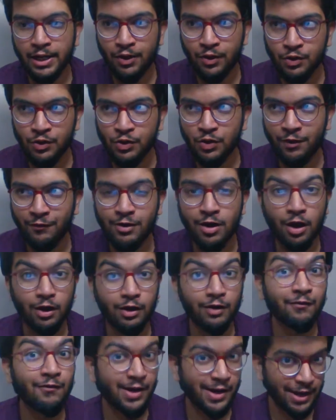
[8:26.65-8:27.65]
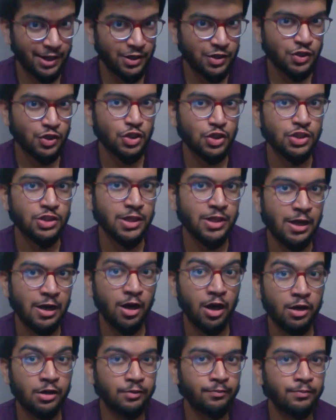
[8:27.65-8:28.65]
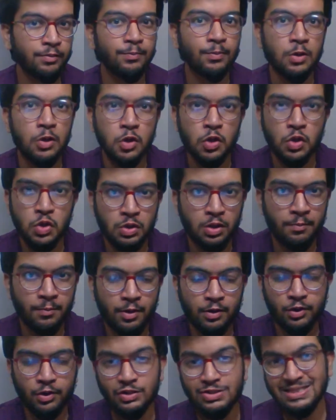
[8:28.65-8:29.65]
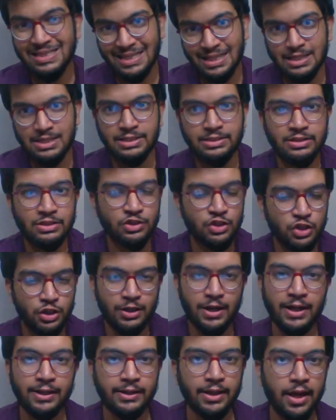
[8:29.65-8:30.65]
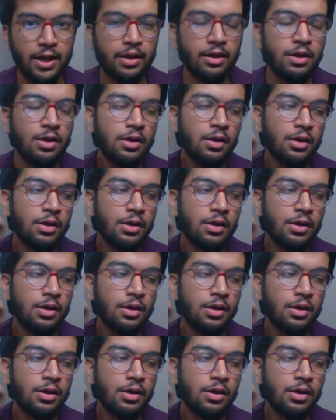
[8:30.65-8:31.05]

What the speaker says: or you have a lot of connections and a lot of people know about your skills and shit like that.